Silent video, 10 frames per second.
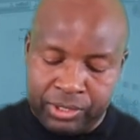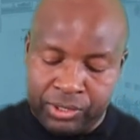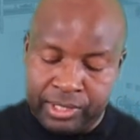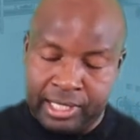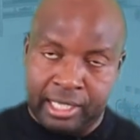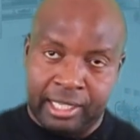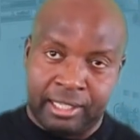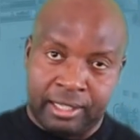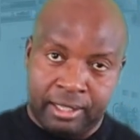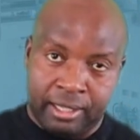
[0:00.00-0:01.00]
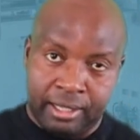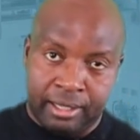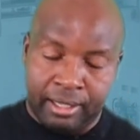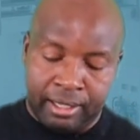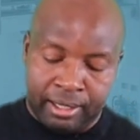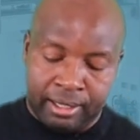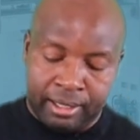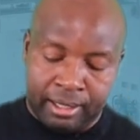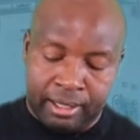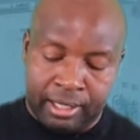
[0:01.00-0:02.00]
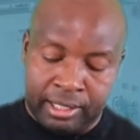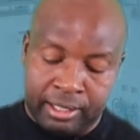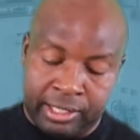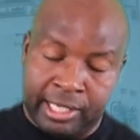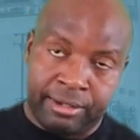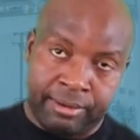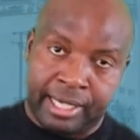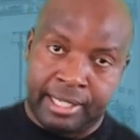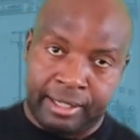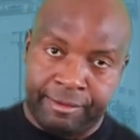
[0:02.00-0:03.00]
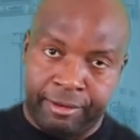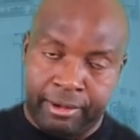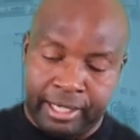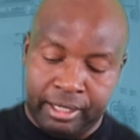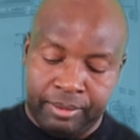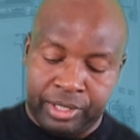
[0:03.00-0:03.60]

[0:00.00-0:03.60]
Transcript: You should see the chest rising and falling,